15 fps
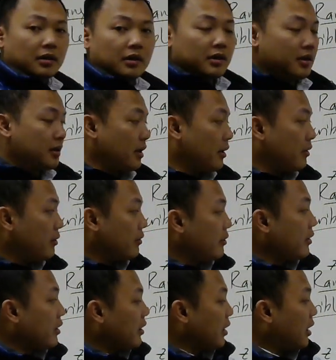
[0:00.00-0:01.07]
So
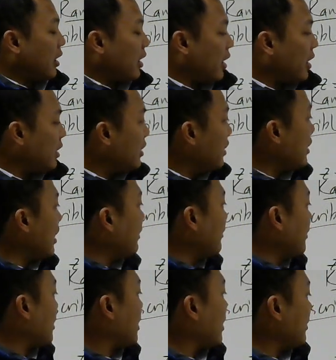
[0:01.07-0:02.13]

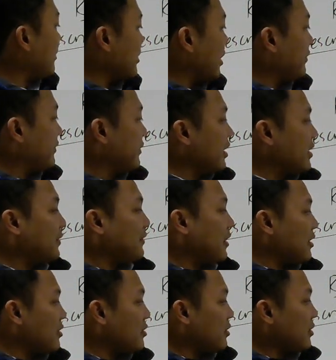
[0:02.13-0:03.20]
level curves of these
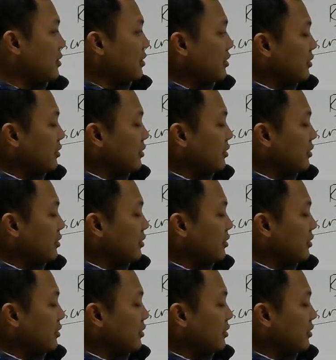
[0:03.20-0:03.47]
functions,